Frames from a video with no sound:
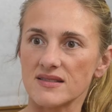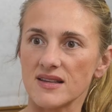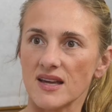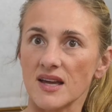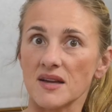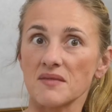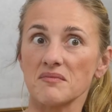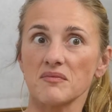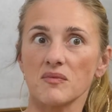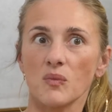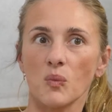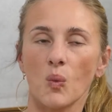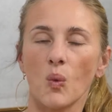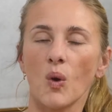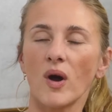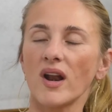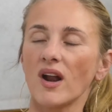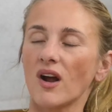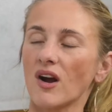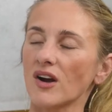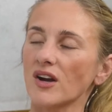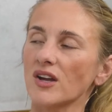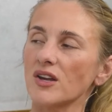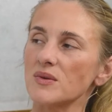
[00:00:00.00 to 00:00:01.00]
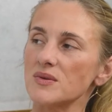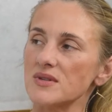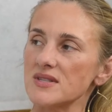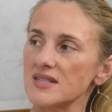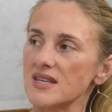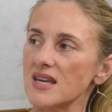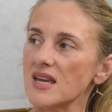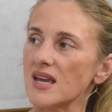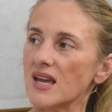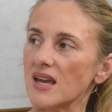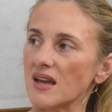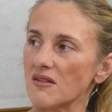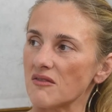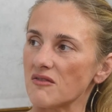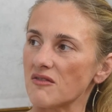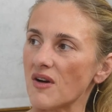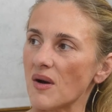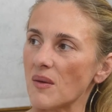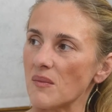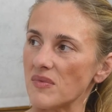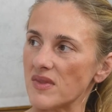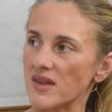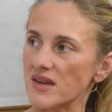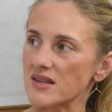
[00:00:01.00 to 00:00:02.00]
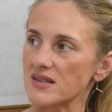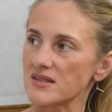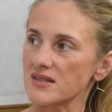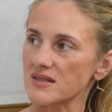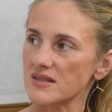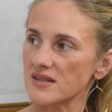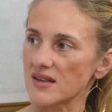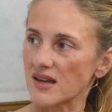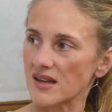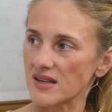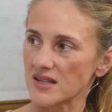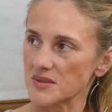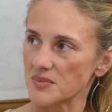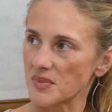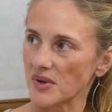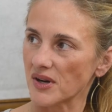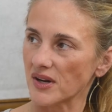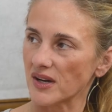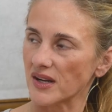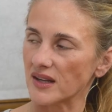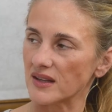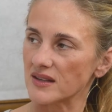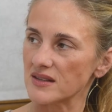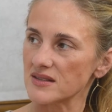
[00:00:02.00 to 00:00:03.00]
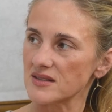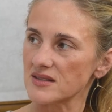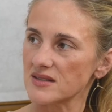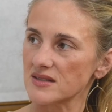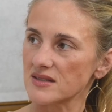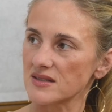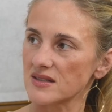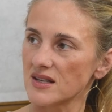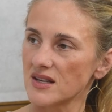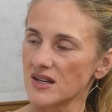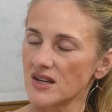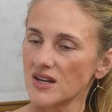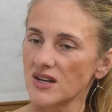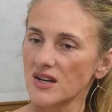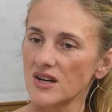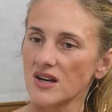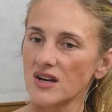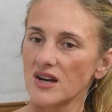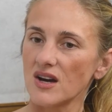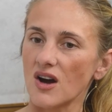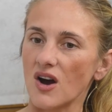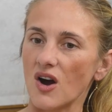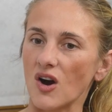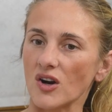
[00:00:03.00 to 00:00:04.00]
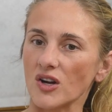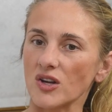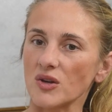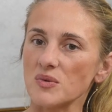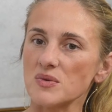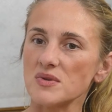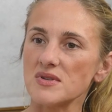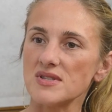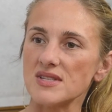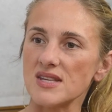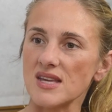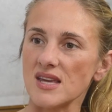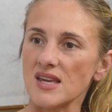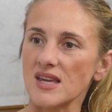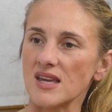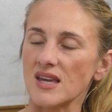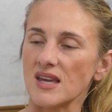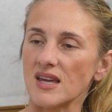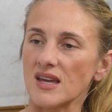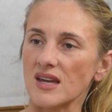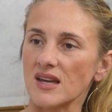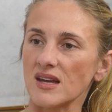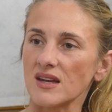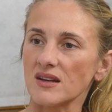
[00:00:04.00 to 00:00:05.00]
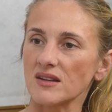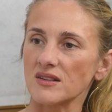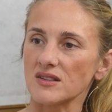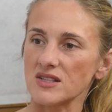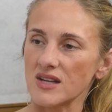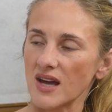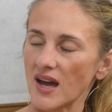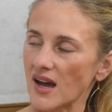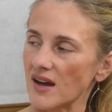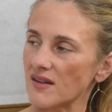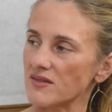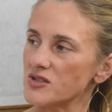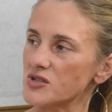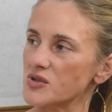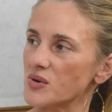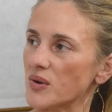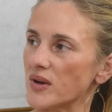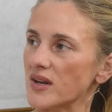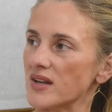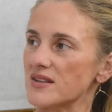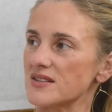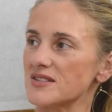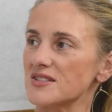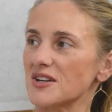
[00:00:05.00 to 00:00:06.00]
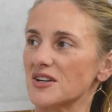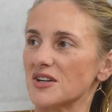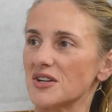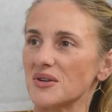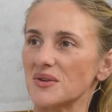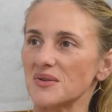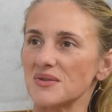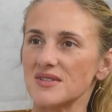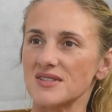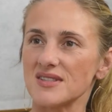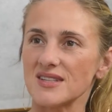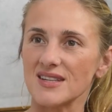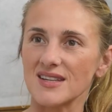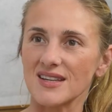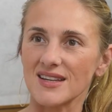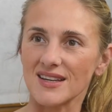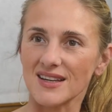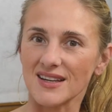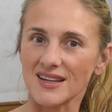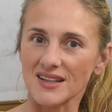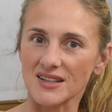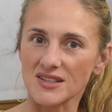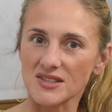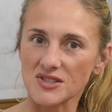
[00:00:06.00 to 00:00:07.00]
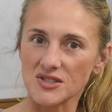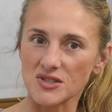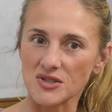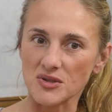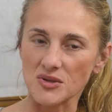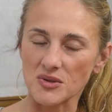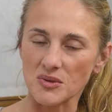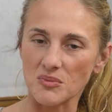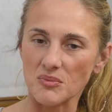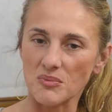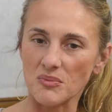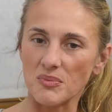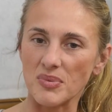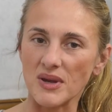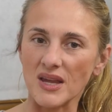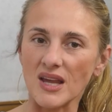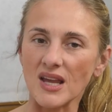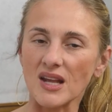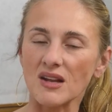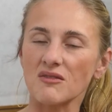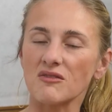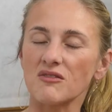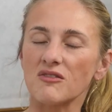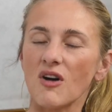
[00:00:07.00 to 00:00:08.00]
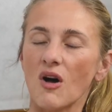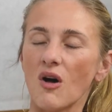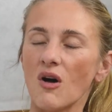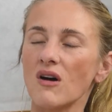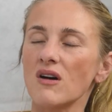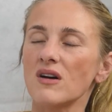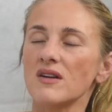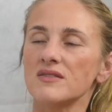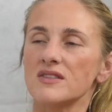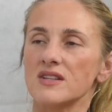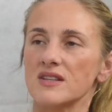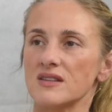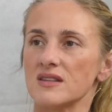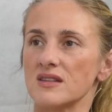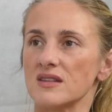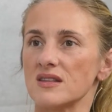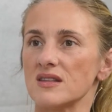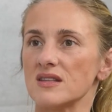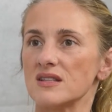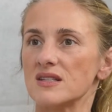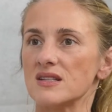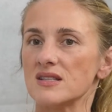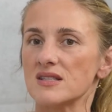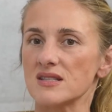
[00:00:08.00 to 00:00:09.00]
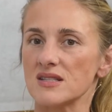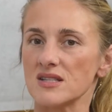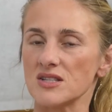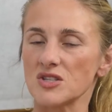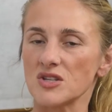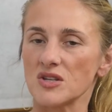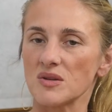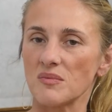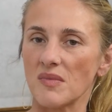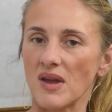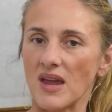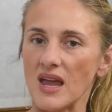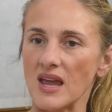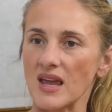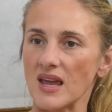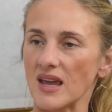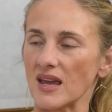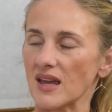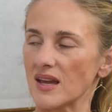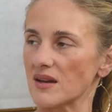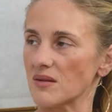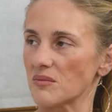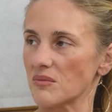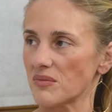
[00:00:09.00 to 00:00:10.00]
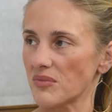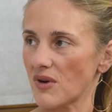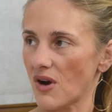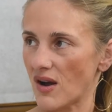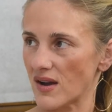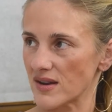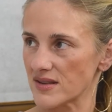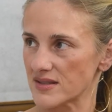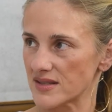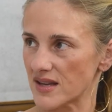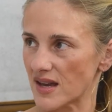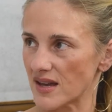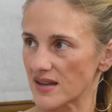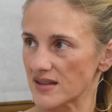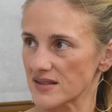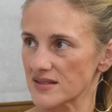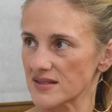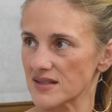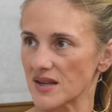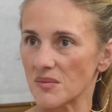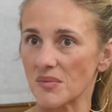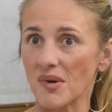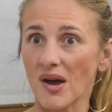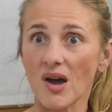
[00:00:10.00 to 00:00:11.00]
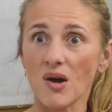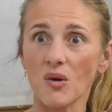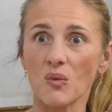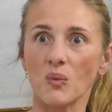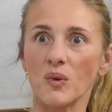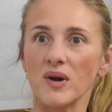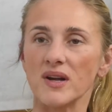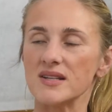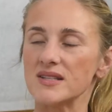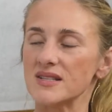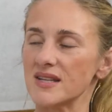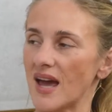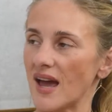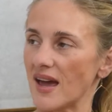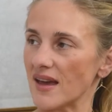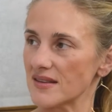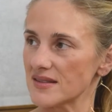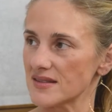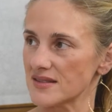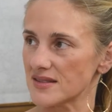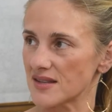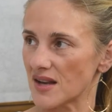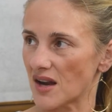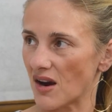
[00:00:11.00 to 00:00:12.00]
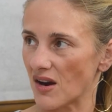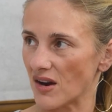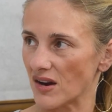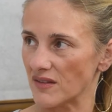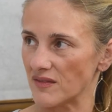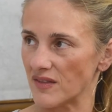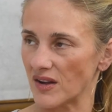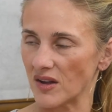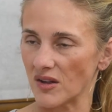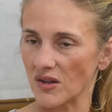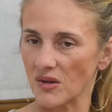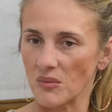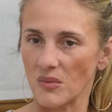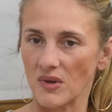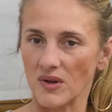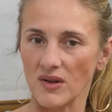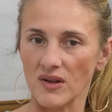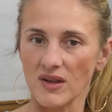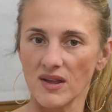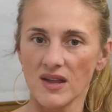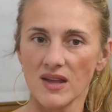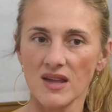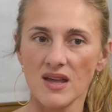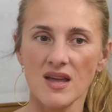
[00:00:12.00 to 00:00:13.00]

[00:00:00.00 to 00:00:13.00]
say, what are you seeking from this experience? Are you seeking to have choice? Are you seeking to be involved in the decision-making process about what tests are available,